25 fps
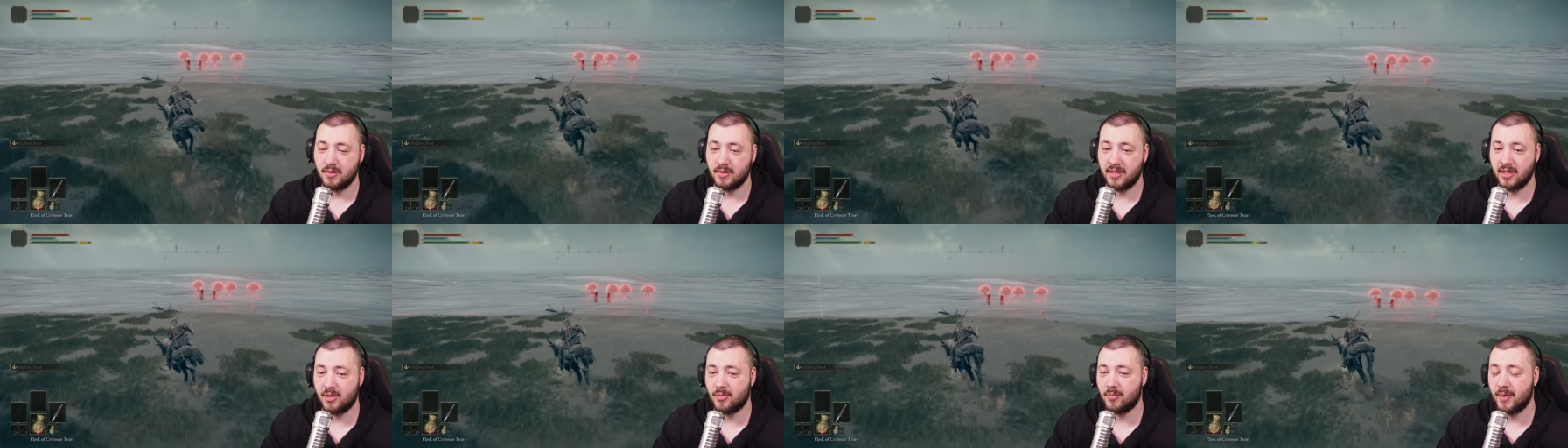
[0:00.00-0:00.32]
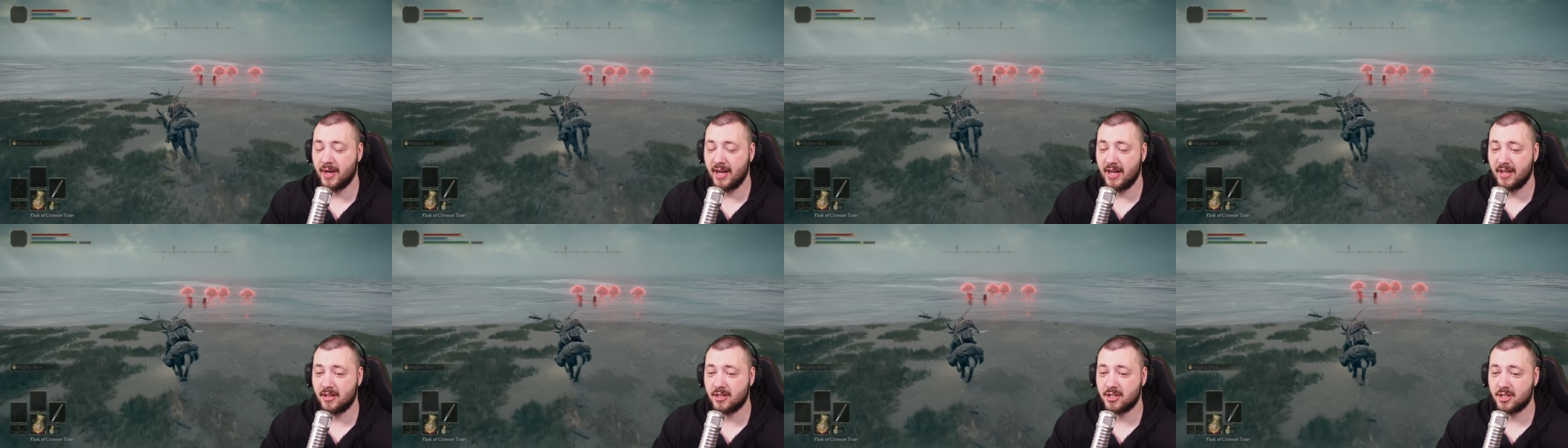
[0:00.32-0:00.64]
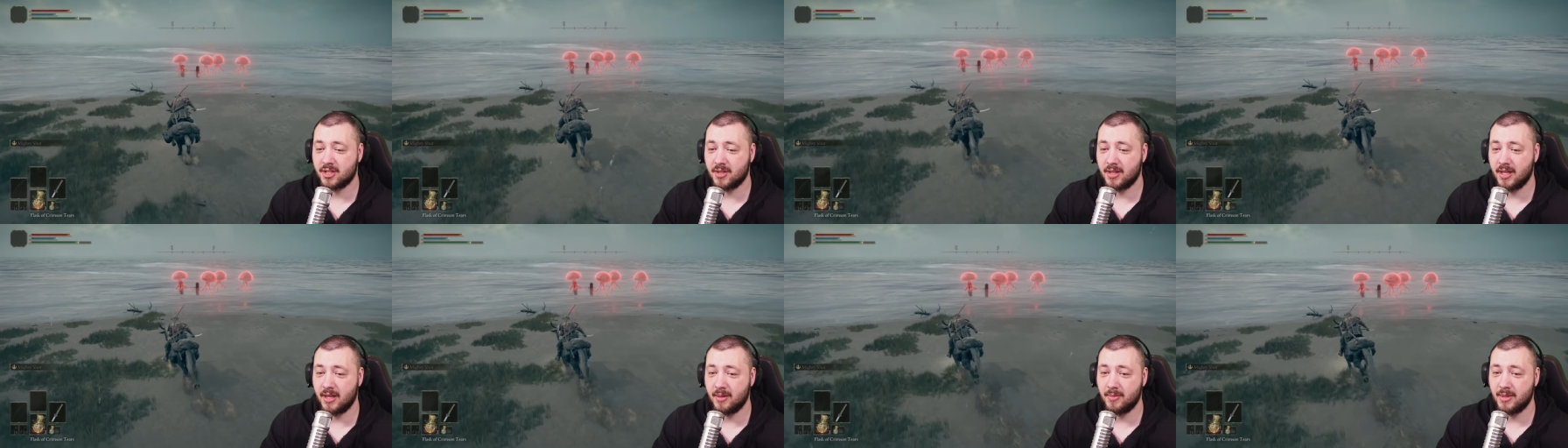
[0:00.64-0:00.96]
They're red,
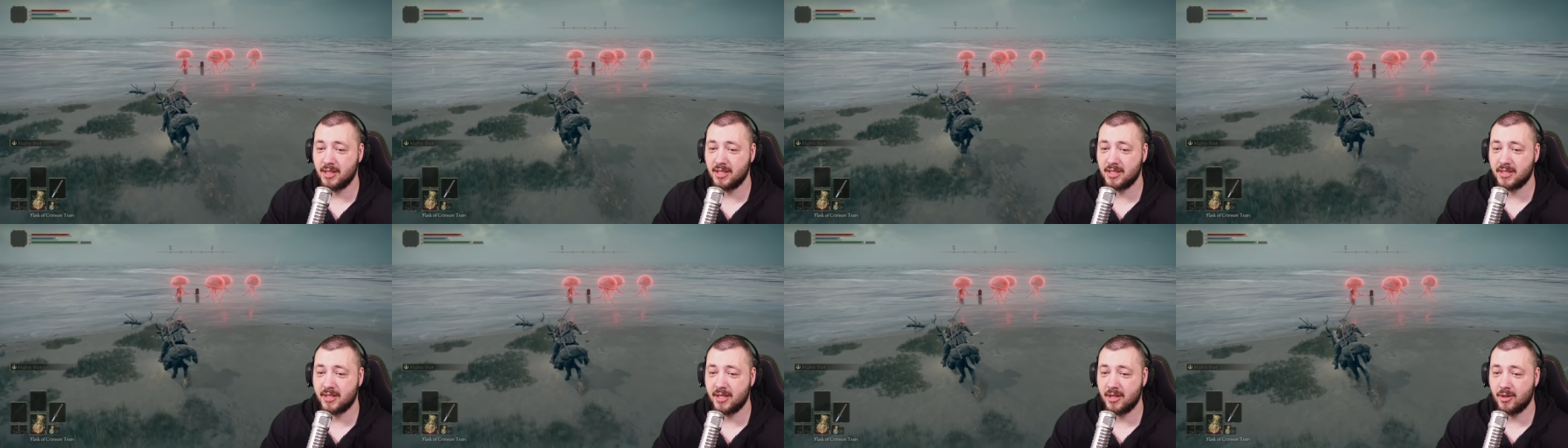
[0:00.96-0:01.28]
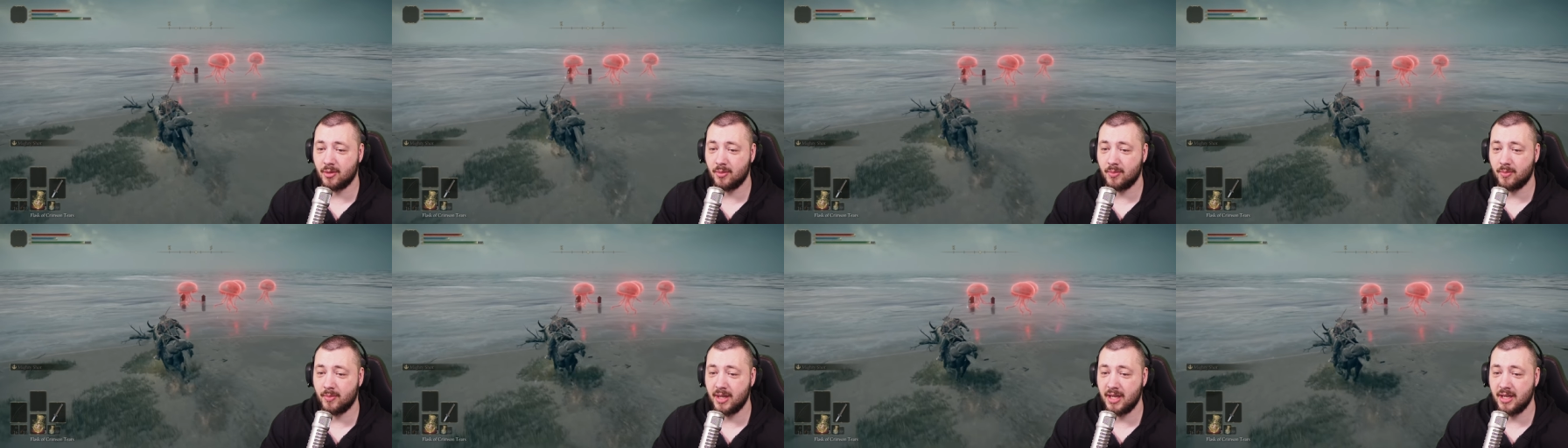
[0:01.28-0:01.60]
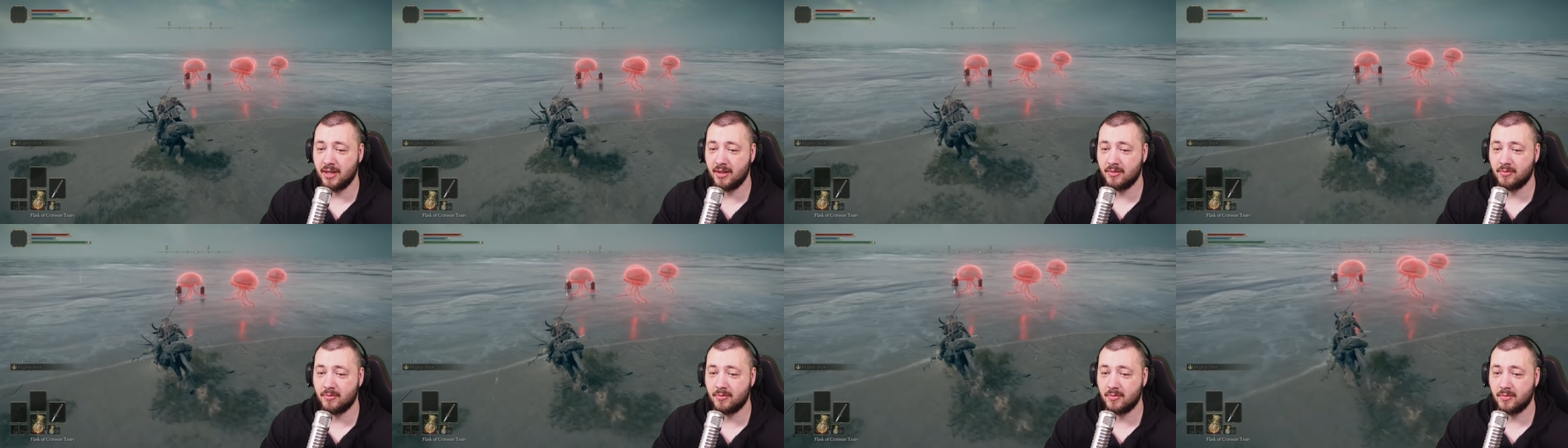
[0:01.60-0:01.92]
so that means they're
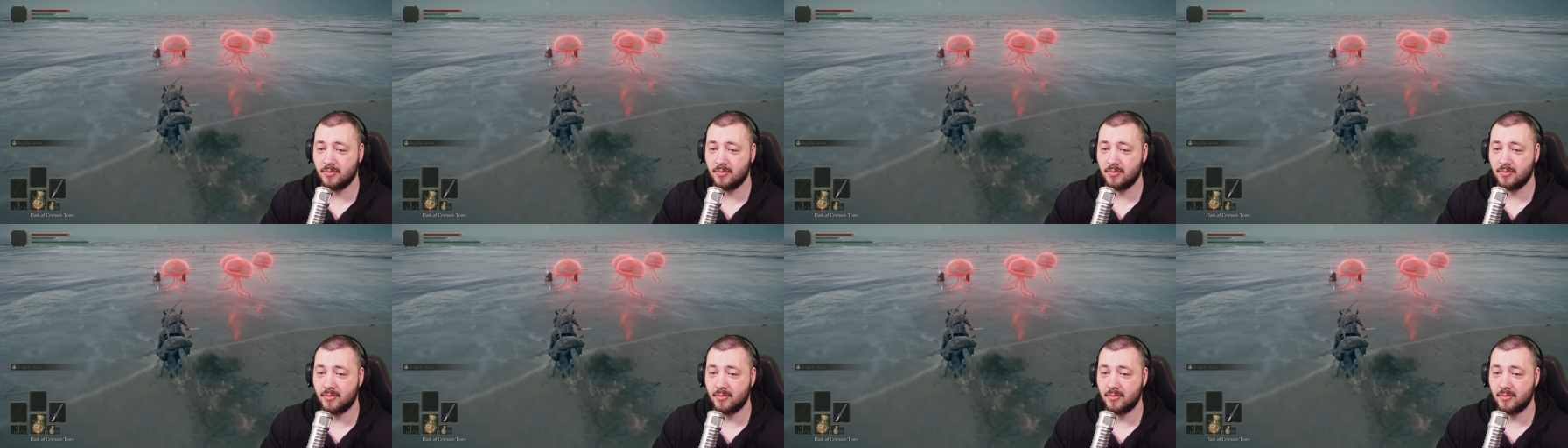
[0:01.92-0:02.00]
mean.